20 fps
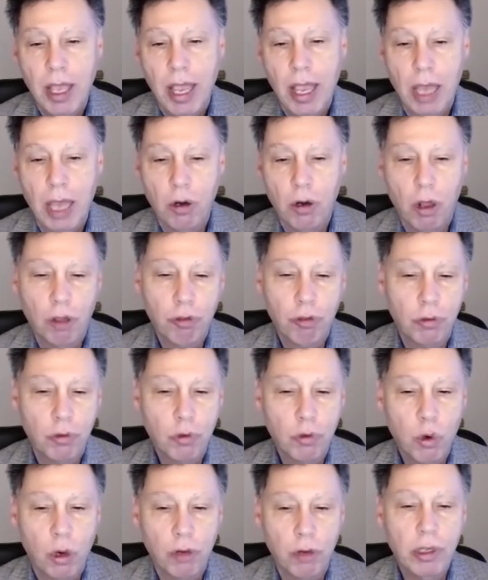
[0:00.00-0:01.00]
And also,
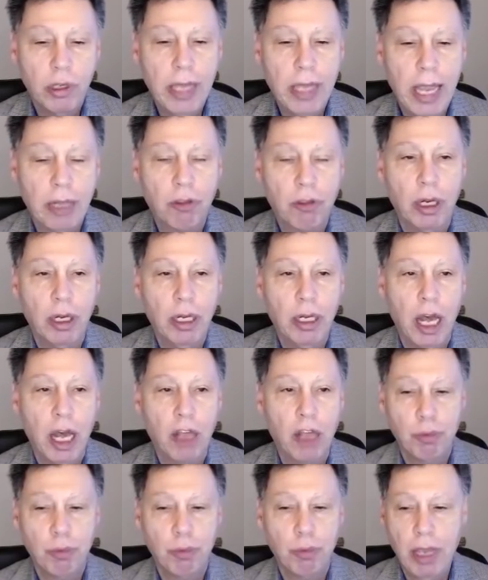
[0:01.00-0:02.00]
of course, you can't study
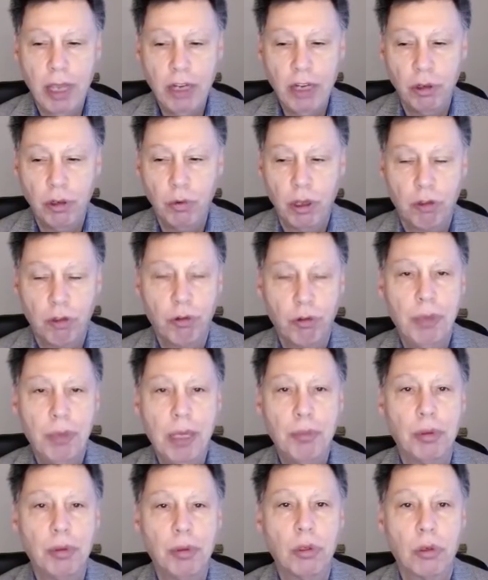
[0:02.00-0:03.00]
hospitalization risk for
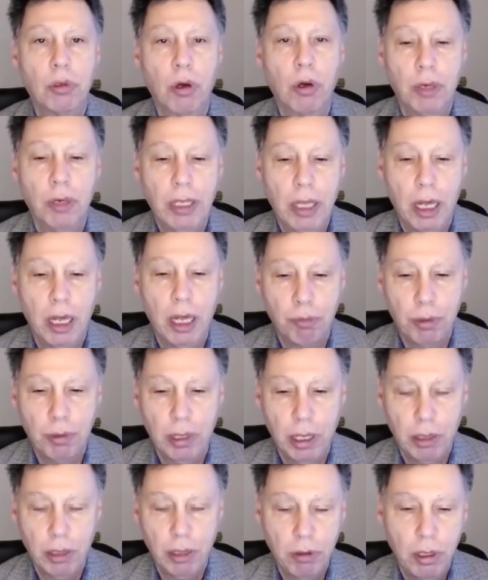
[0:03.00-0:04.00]
people who are already
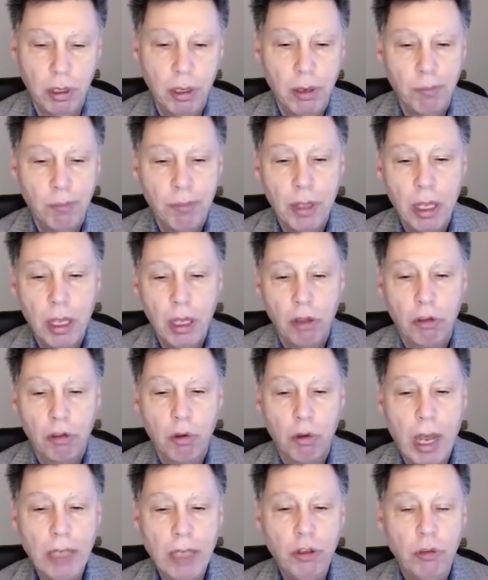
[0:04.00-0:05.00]
hospitalized.
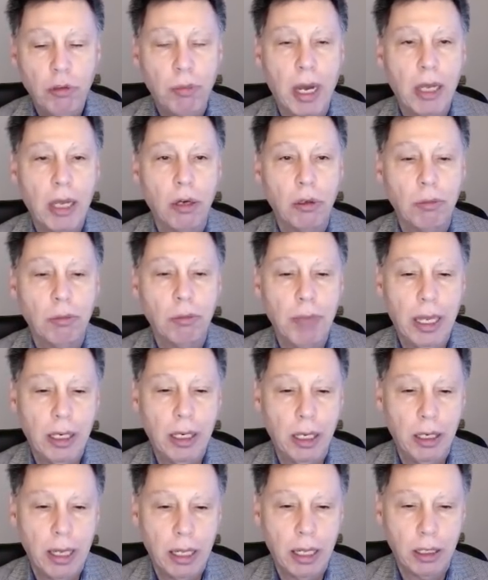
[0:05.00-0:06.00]
So I do my own
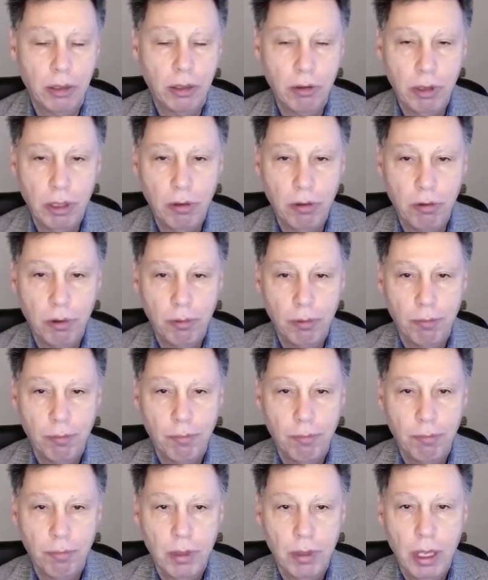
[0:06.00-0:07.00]
meta-analyses.
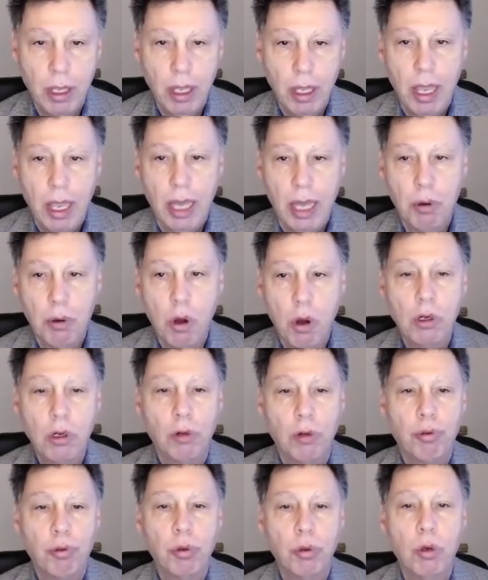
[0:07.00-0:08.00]
And I won't
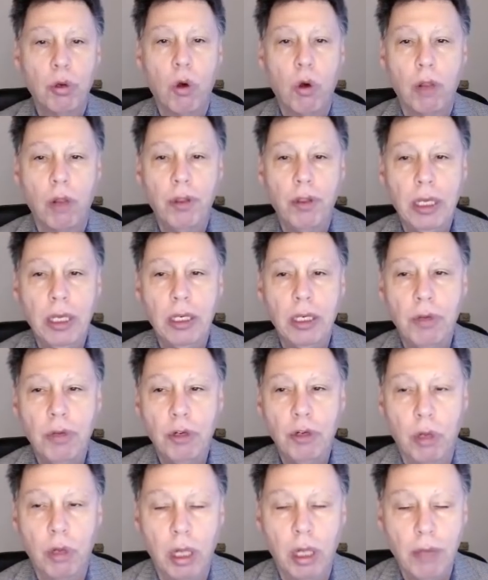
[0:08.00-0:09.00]
go through all the
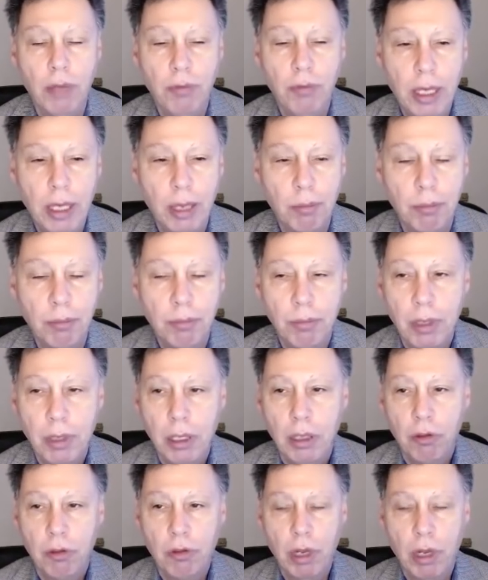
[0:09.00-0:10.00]
individual IVM
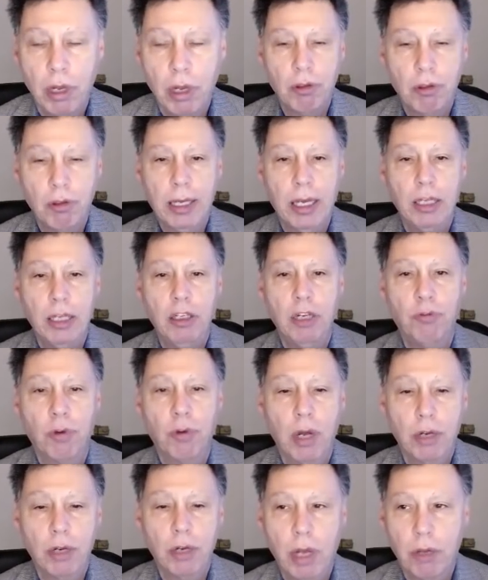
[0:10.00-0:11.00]
studies like I did
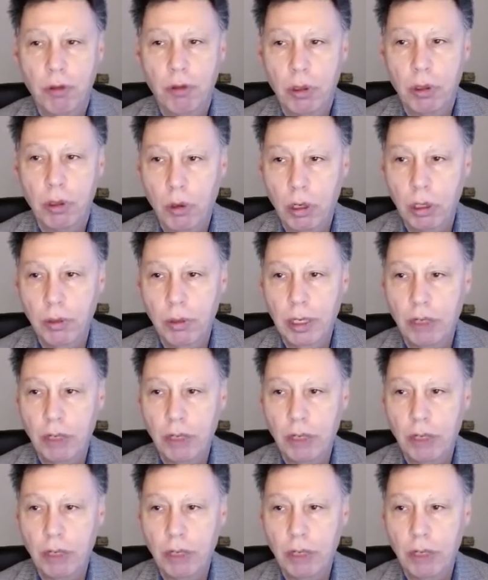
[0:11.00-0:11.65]
for hydroxychloroquine.